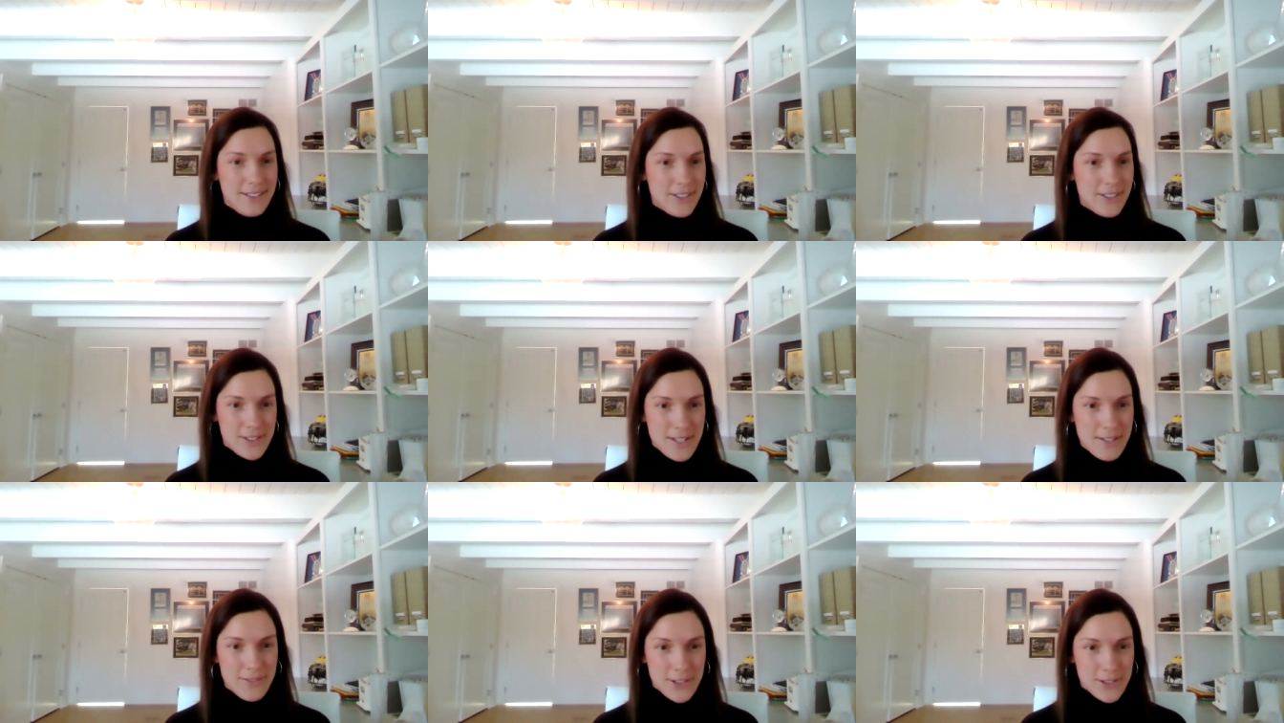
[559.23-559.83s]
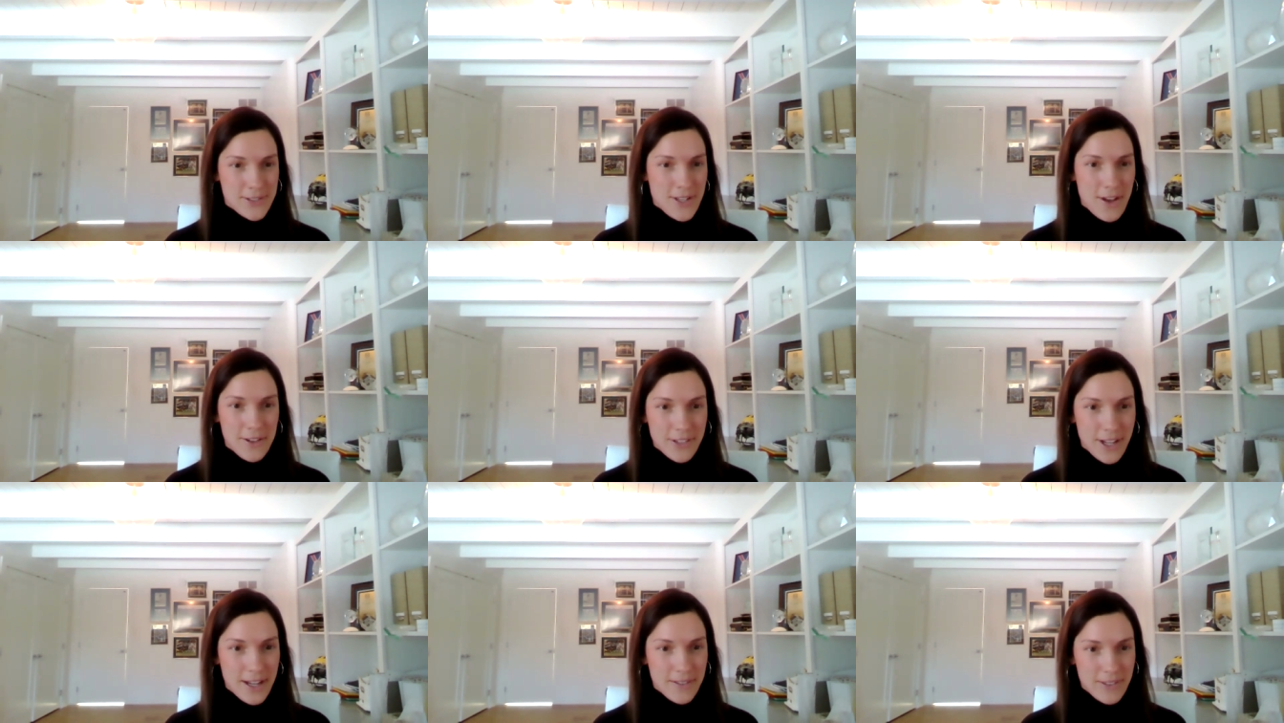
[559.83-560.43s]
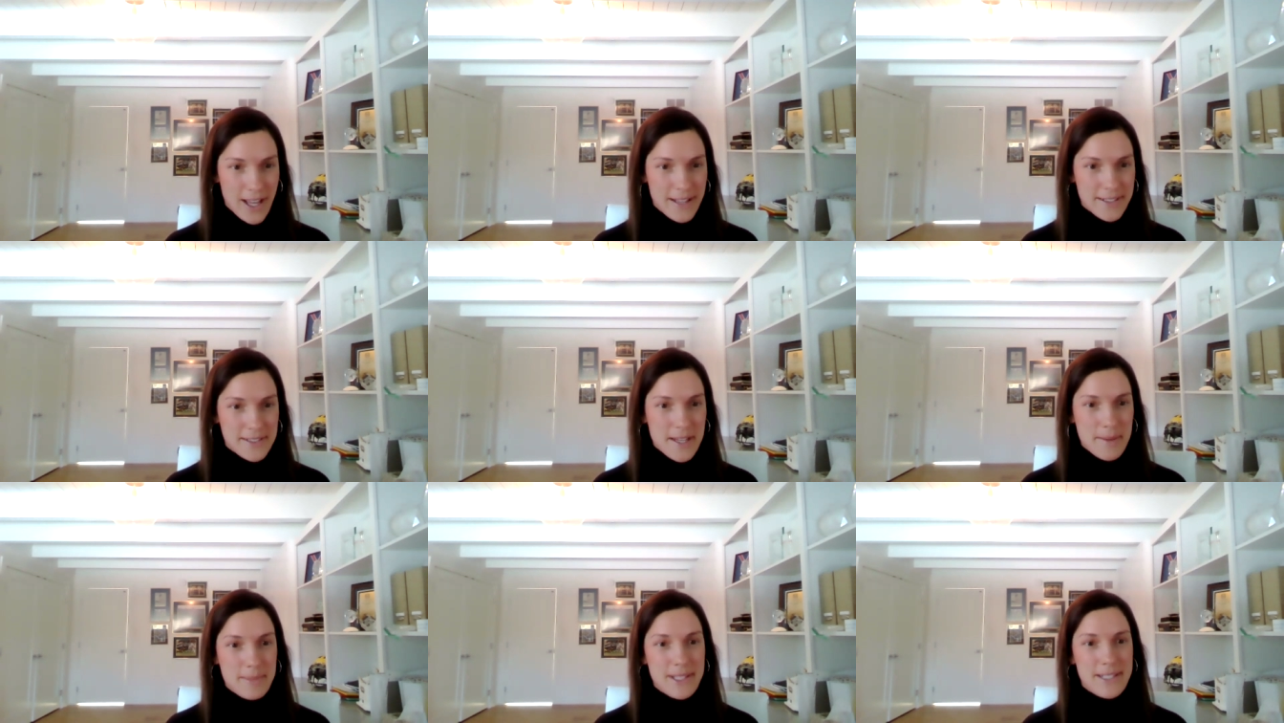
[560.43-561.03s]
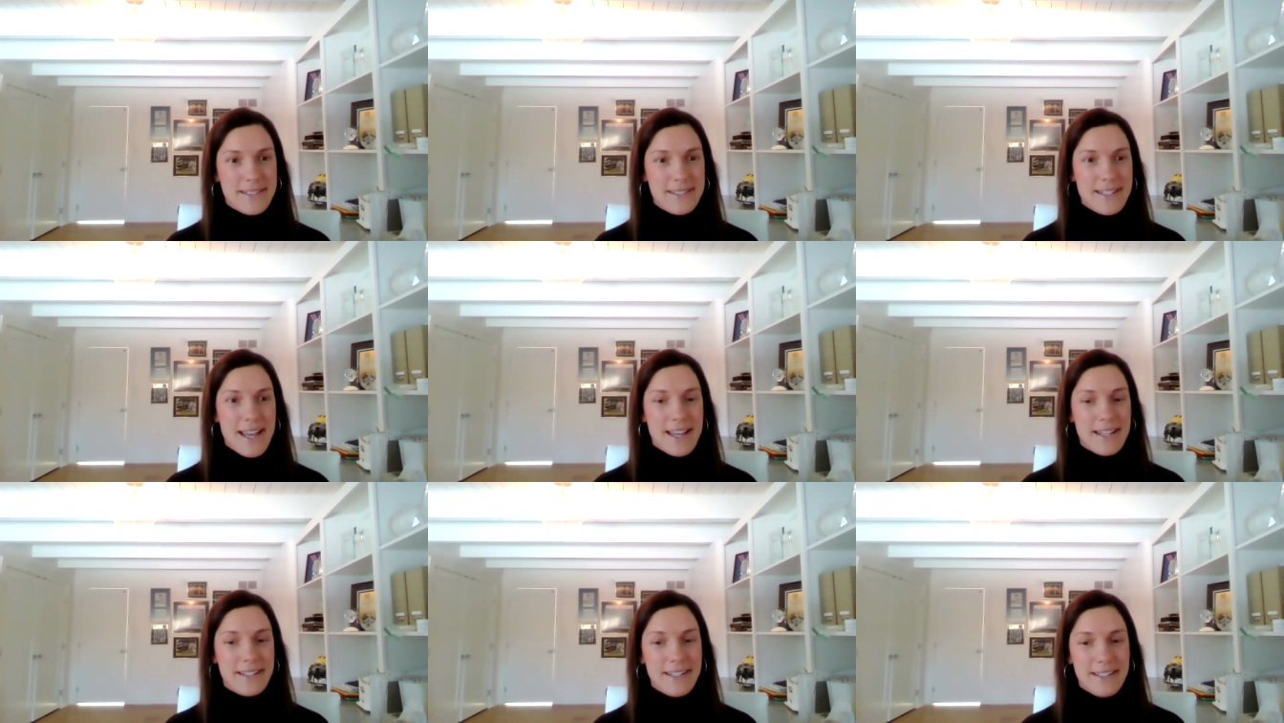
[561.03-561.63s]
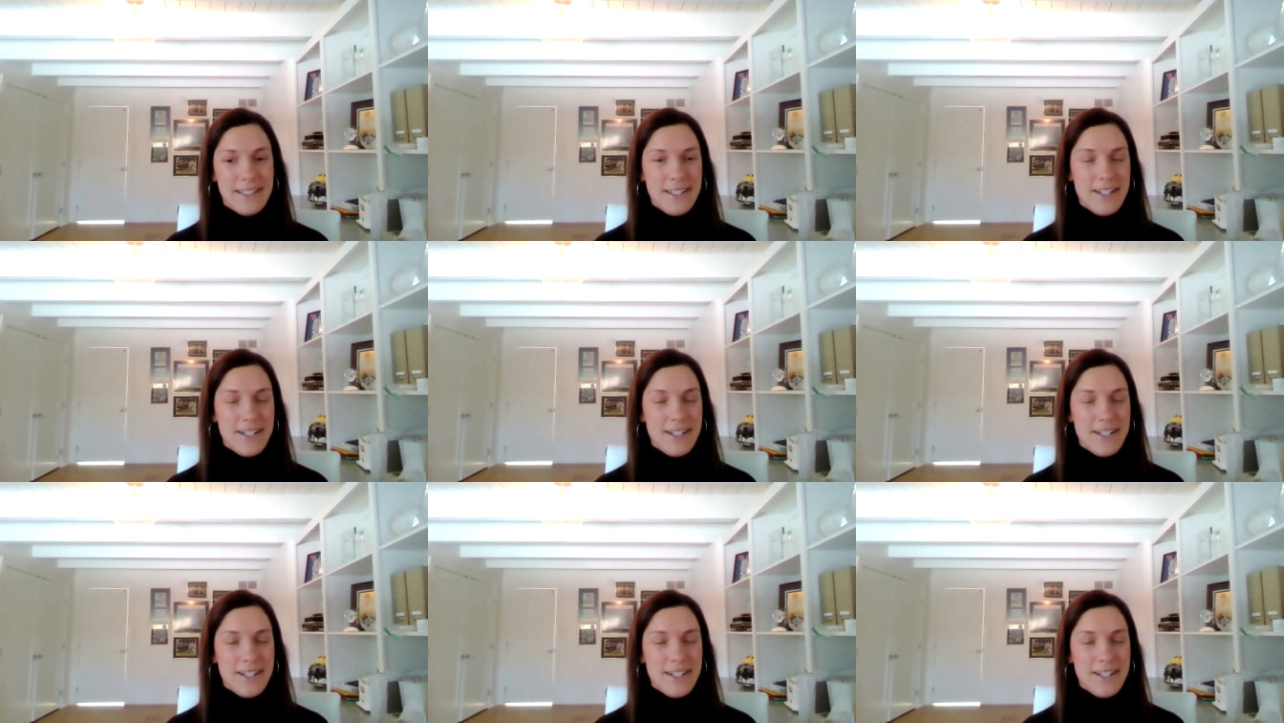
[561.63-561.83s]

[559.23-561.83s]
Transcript: you'll see for yourself kind of concept it's not a